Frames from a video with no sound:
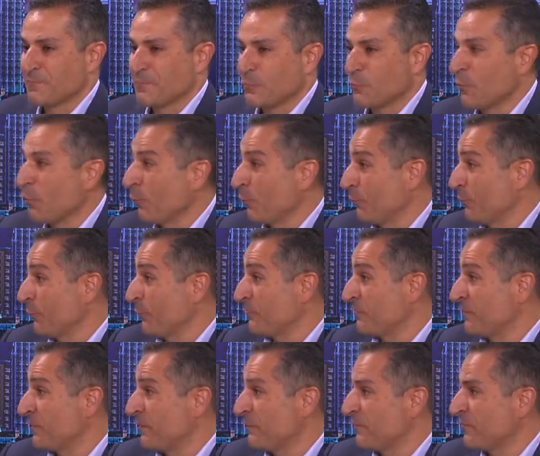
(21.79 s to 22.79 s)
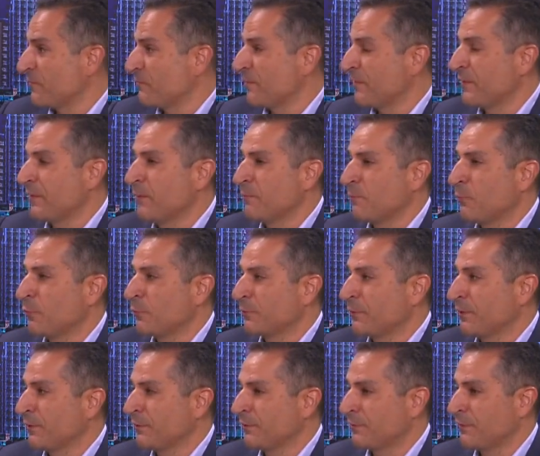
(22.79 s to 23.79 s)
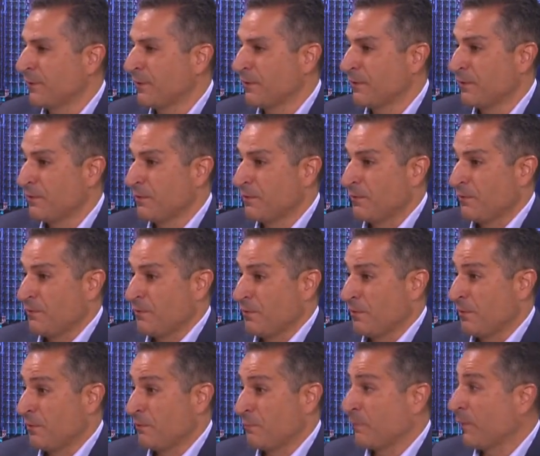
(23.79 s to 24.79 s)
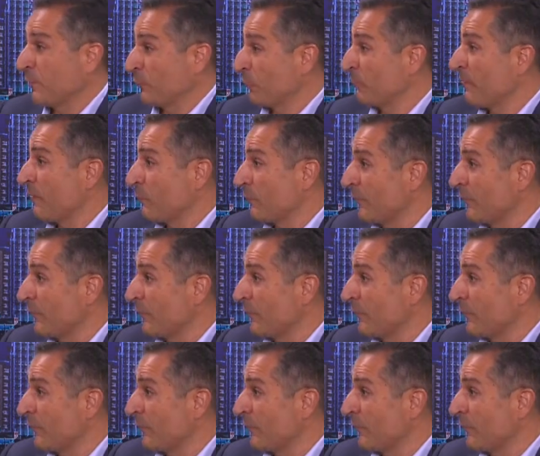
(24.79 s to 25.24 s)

we all know sleep is very important uh, uh, part of our